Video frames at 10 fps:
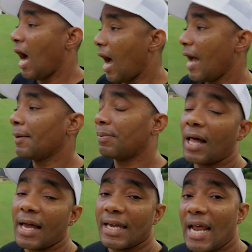I
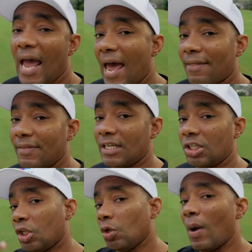apply it at the
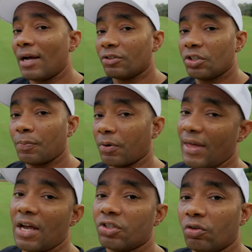two ounce per
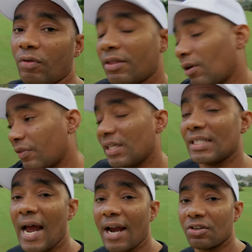thousand rate throughout the
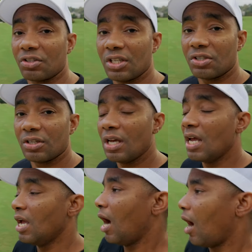entire season.
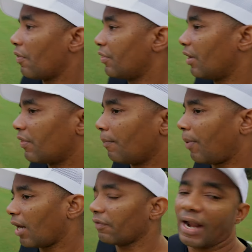Uh, the, the
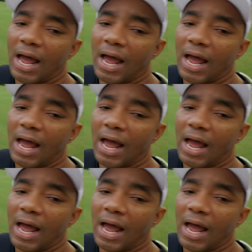bottle that